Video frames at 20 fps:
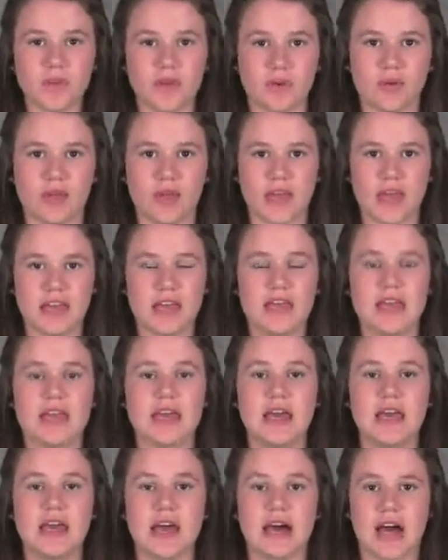Okay?
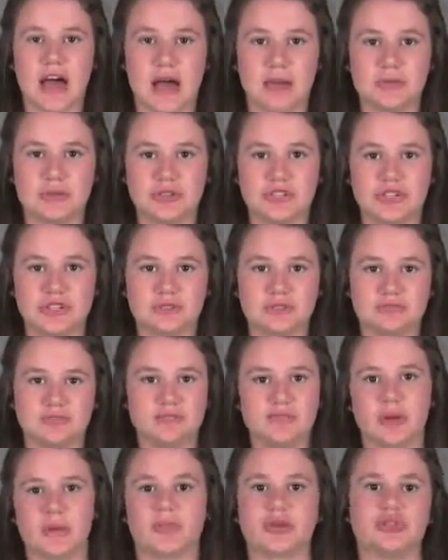Option
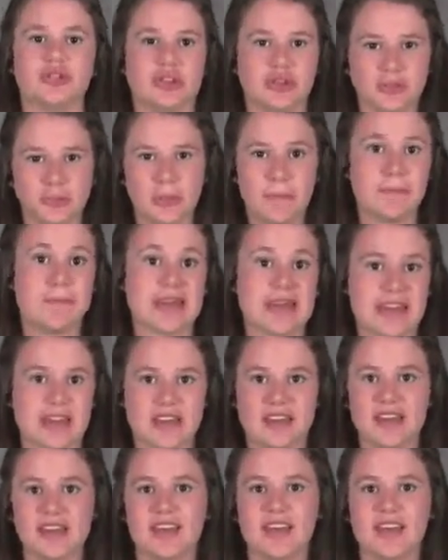number 2, B.